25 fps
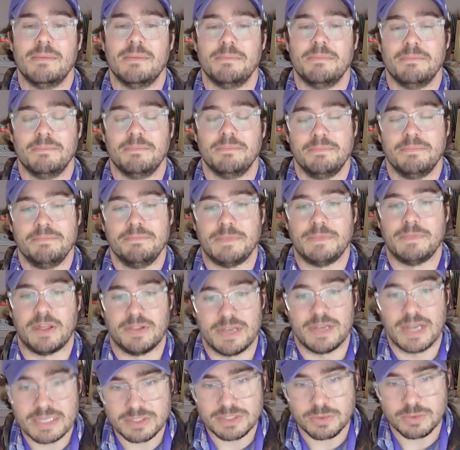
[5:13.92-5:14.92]

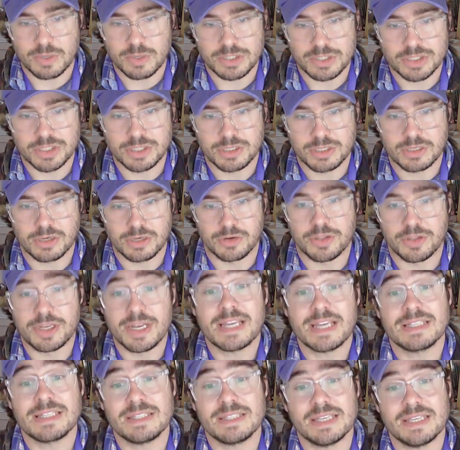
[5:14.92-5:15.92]
Now the next question, or
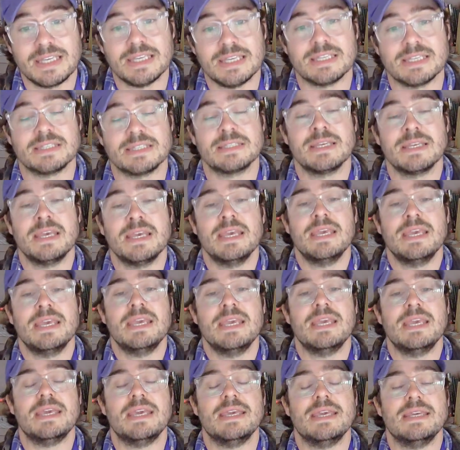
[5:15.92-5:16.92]
the next thing
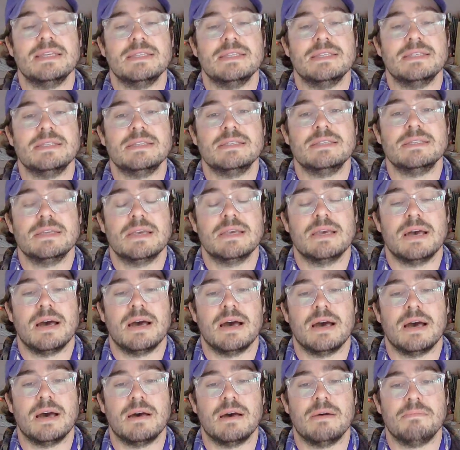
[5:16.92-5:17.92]
is
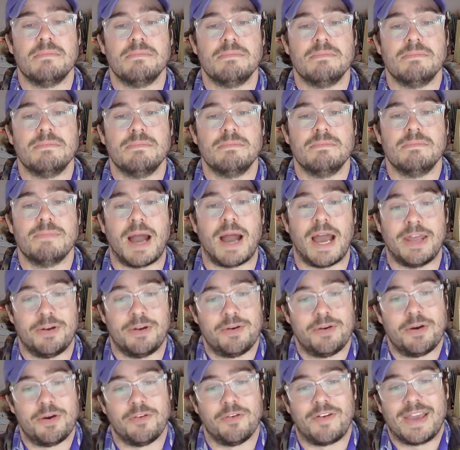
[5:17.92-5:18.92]

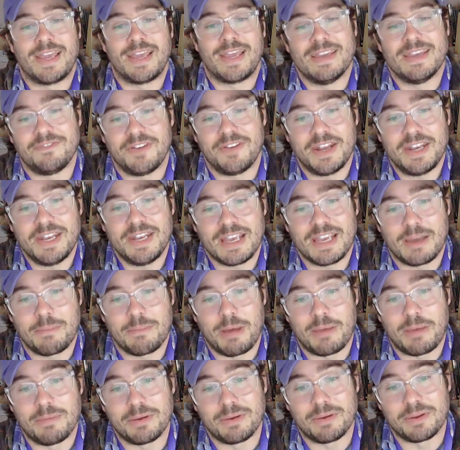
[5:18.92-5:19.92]
I don't know, if I can get funding,
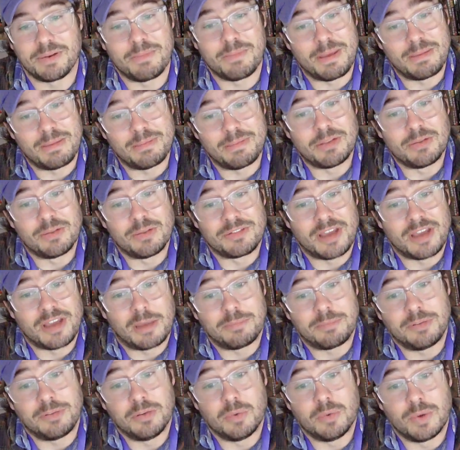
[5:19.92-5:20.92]
I might be able to maybe do the
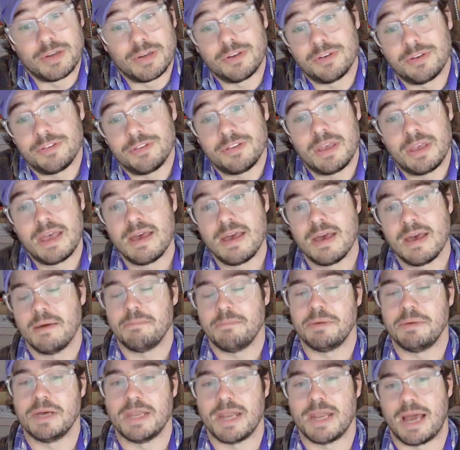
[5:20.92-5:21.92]
top 2 winners.
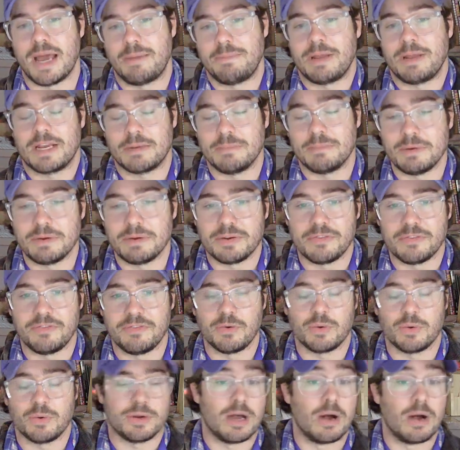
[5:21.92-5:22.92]
But I'm not going to be able
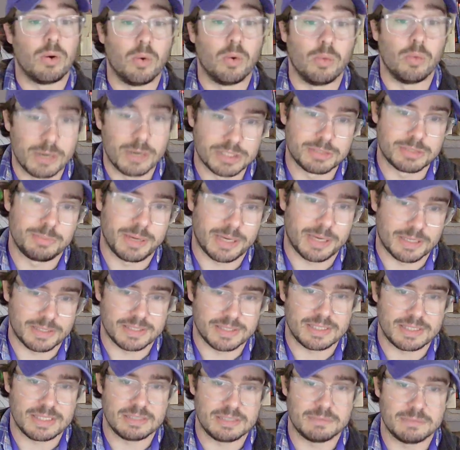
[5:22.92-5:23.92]
to afford a whole bunch of
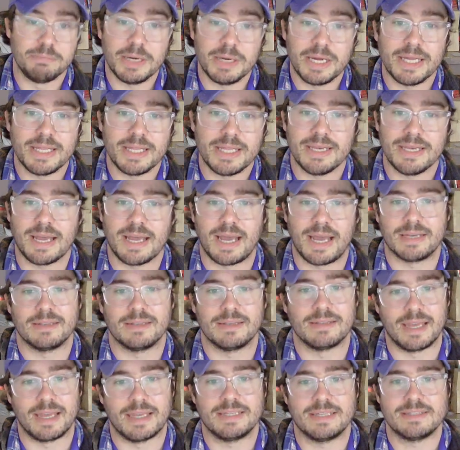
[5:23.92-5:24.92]
pairs of these. But
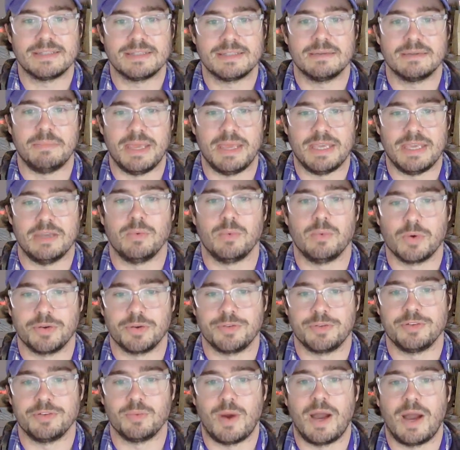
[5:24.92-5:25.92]
I'd like to make it
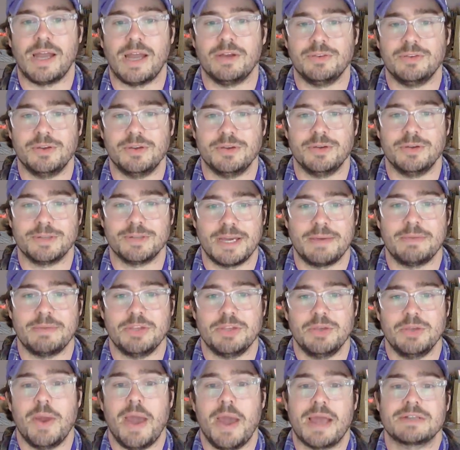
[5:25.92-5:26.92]
worth your while, know your time,
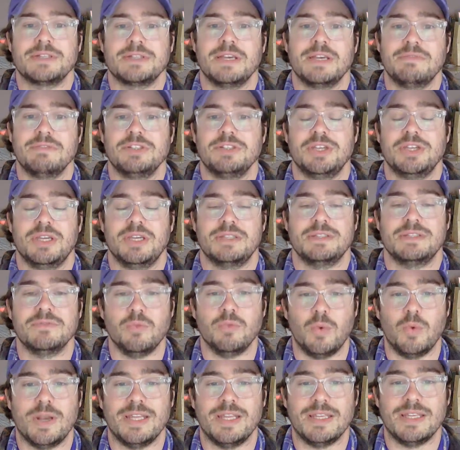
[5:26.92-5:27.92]
that you actually have a chance
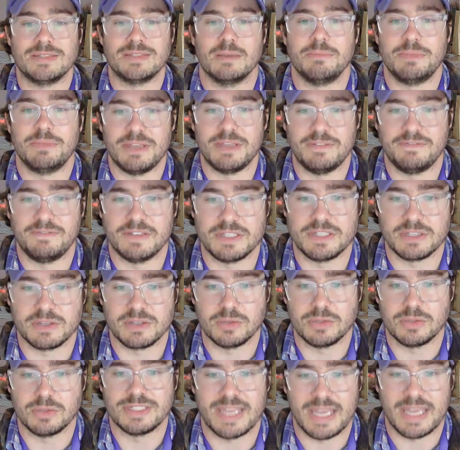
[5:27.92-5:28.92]
of winning something
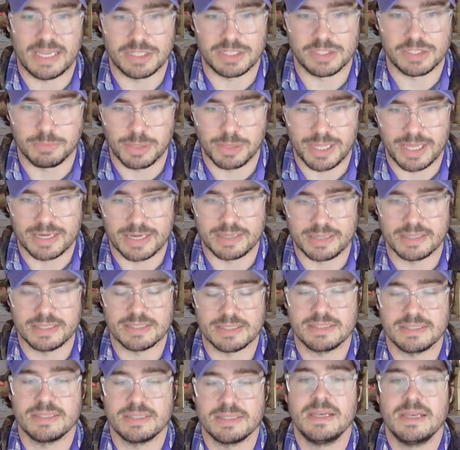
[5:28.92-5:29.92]
physical and tangible out of
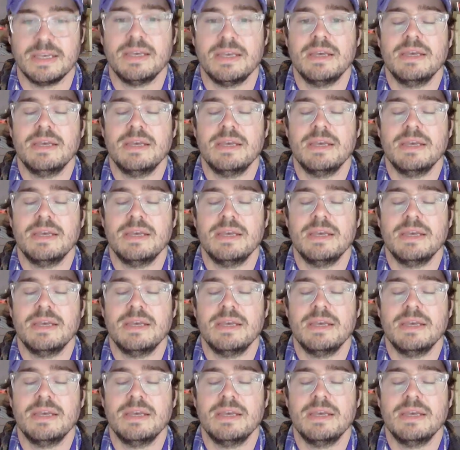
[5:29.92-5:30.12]
this.